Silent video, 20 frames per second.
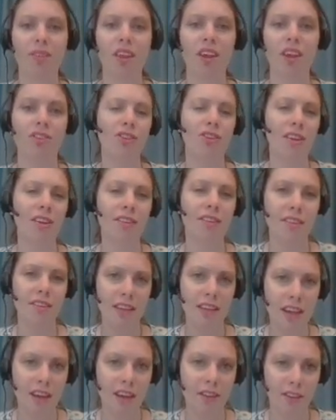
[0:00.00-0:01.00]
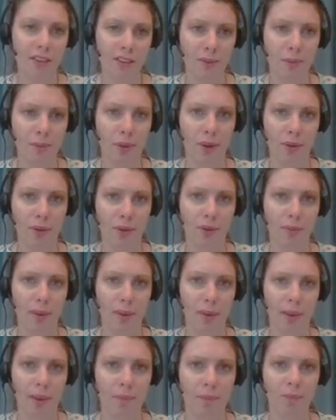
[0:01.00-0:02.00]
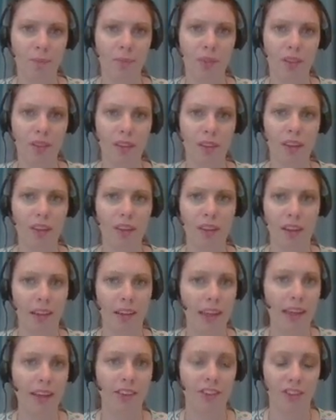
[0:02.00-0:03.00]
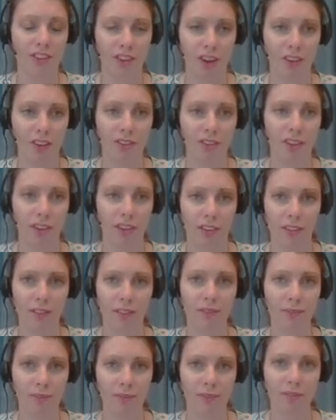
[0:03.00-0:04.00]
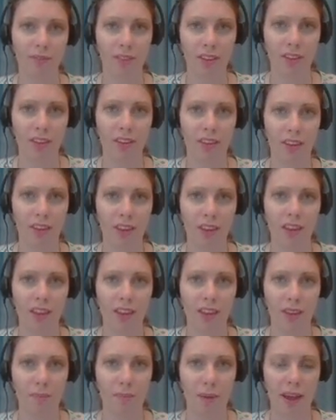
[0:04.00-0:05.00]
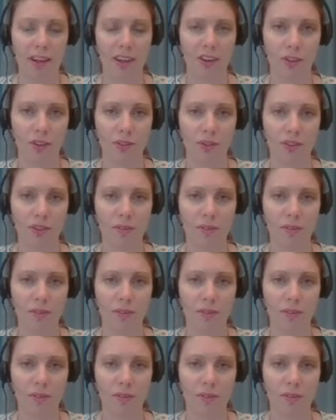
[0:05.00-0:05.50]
So you can see how this approach might, again, soften the bad news.